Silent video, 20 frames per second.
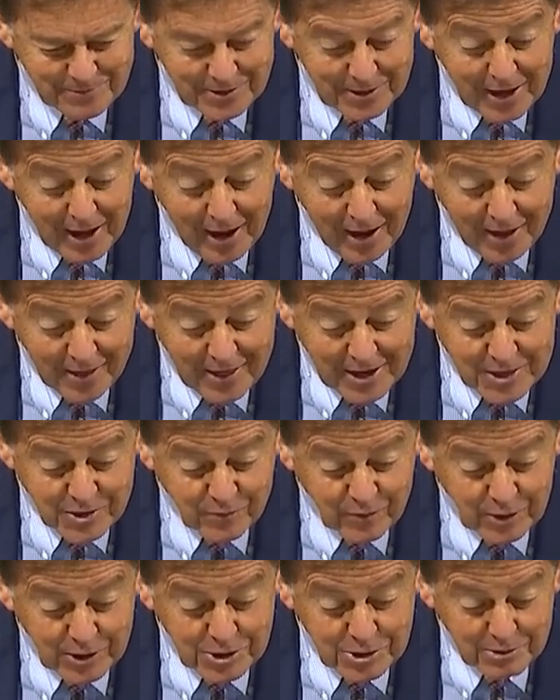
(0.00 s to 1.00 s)
Yeah, that's
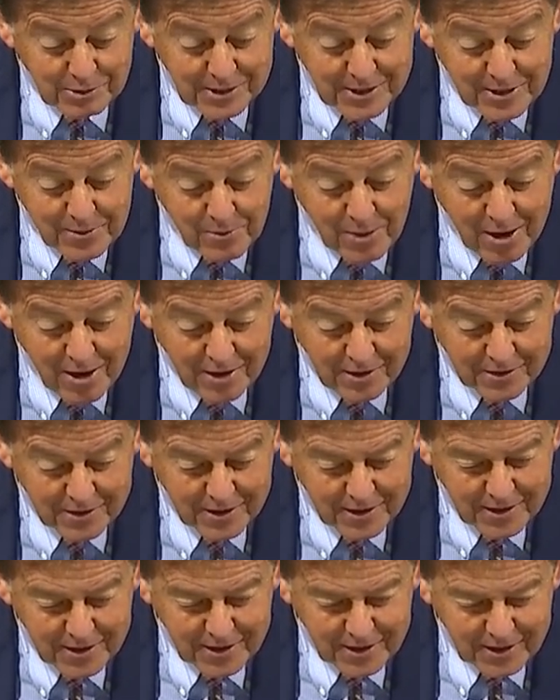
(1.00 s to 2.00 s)
verse
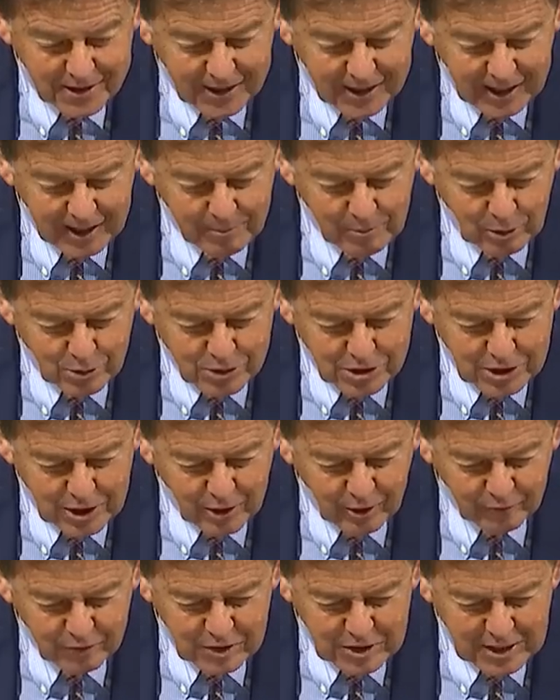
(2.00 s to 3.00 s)
21. Keep
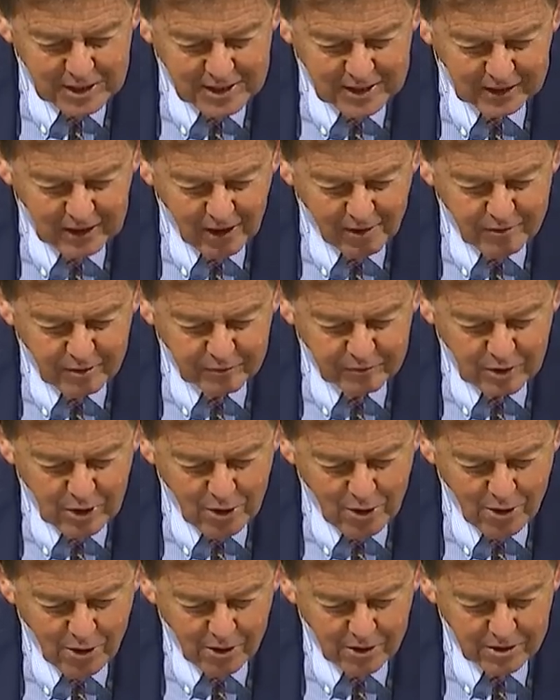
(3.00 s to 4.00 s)
yourselves in the love of
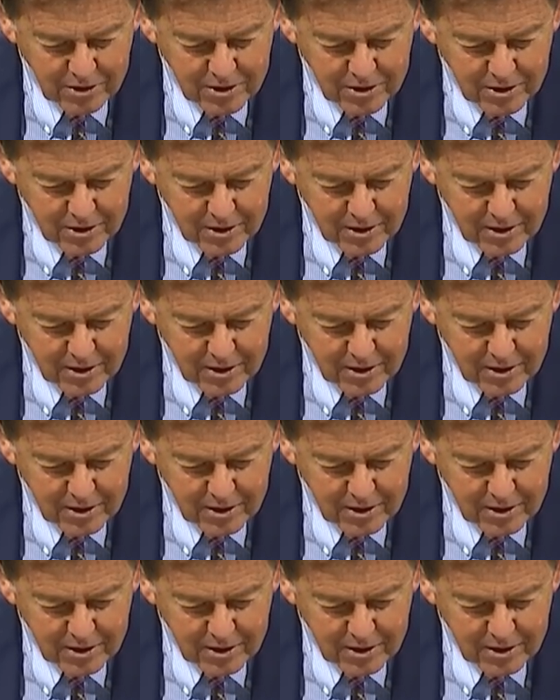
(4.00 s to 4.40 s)
God.